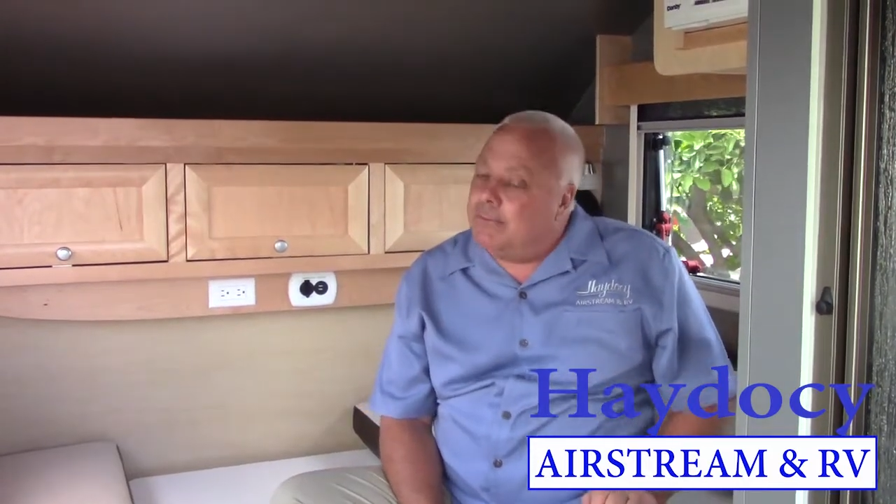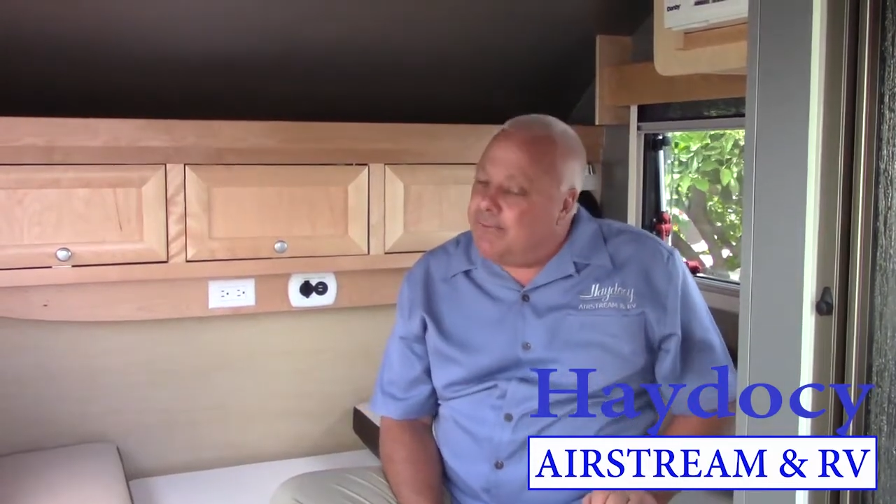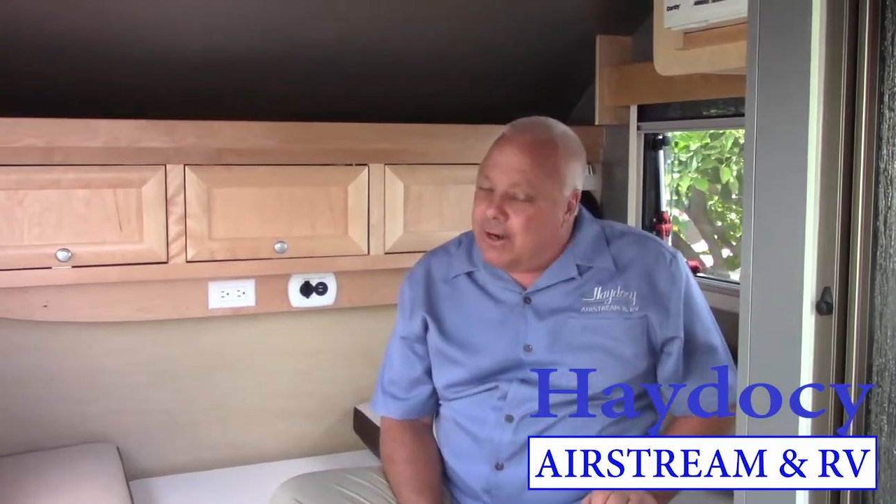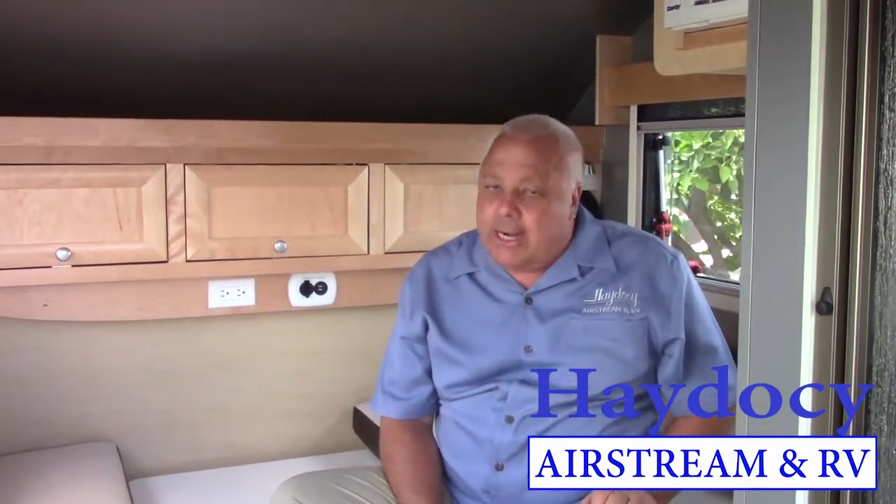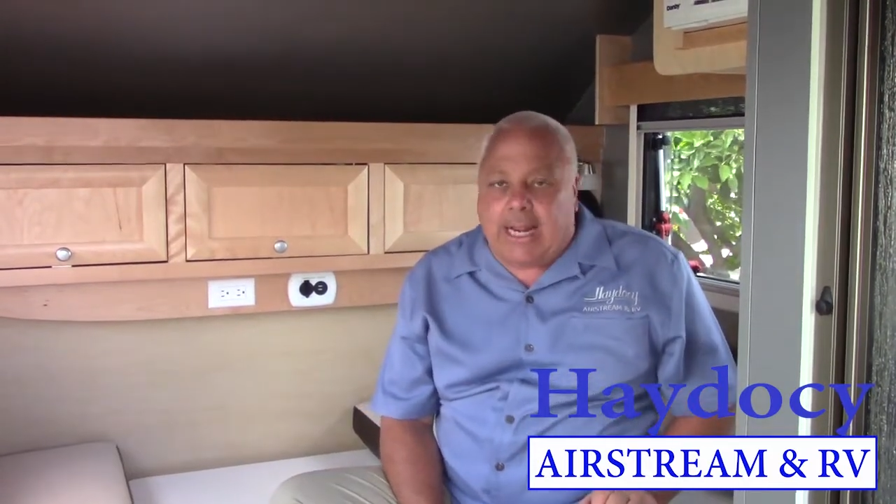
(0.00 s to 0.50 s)

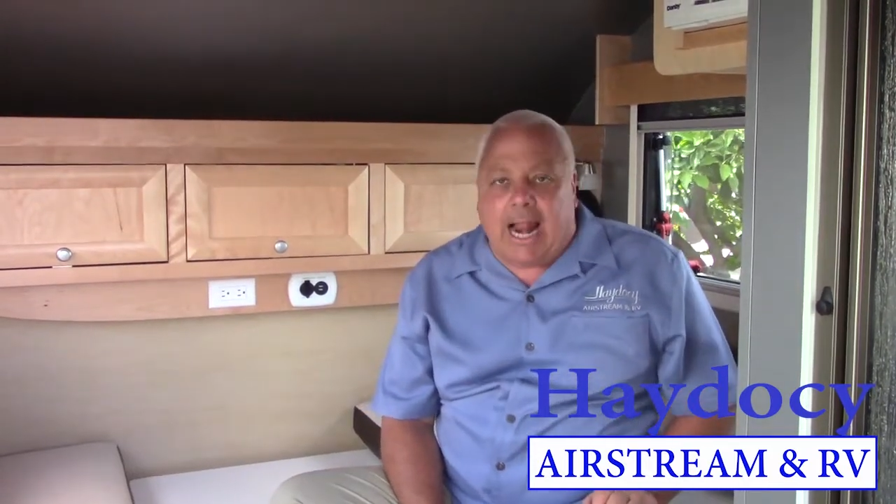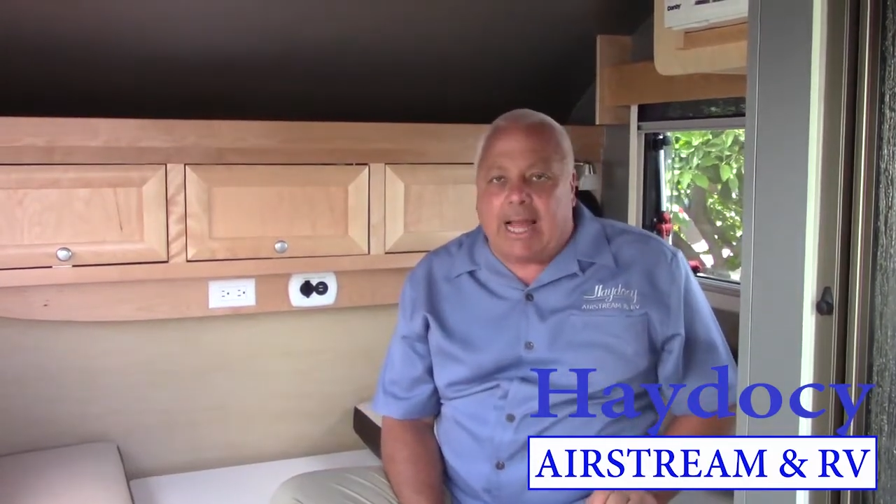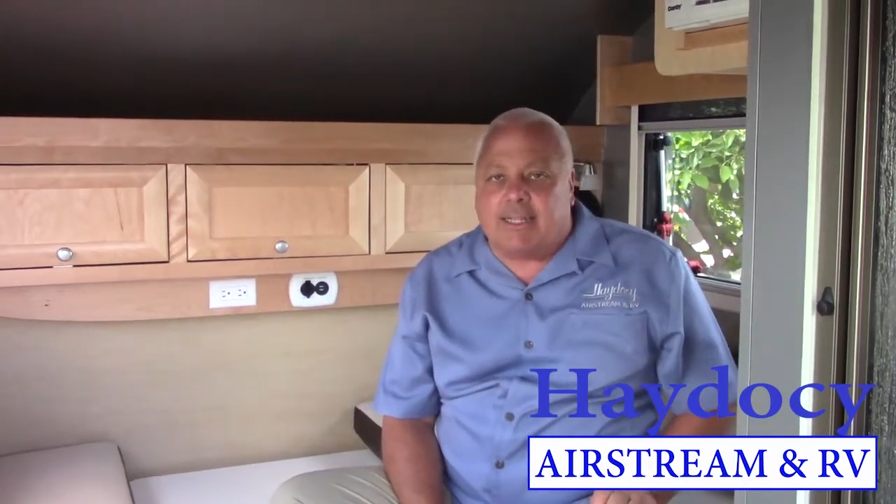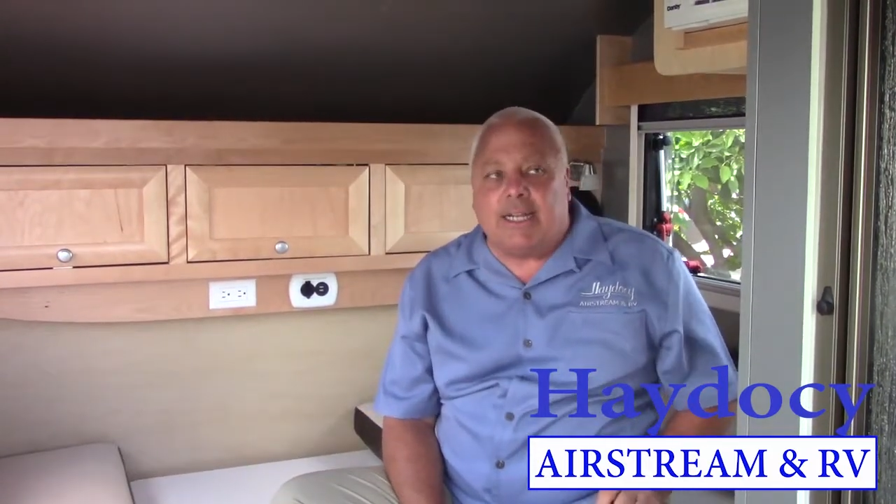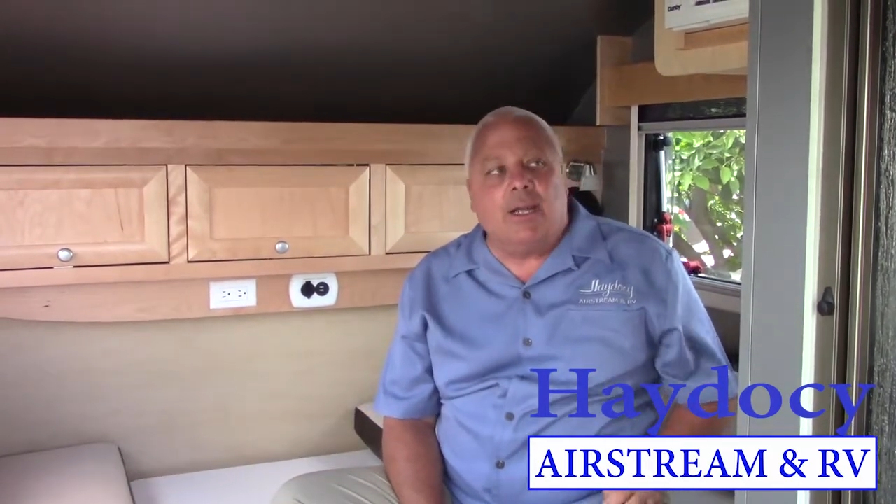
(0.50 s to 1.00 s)
very
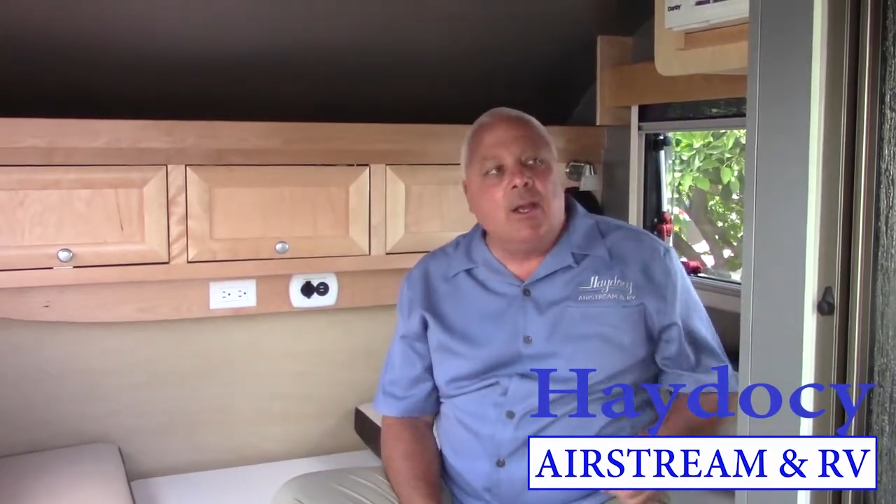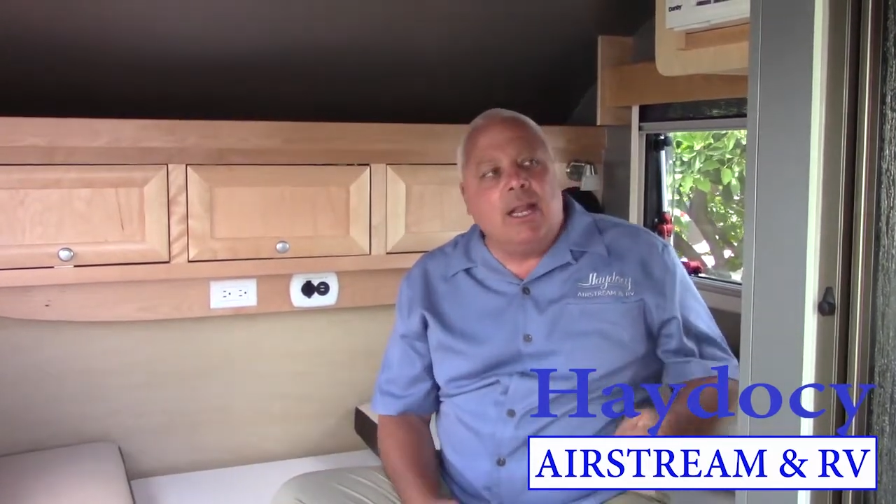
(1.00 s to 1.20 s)
classy.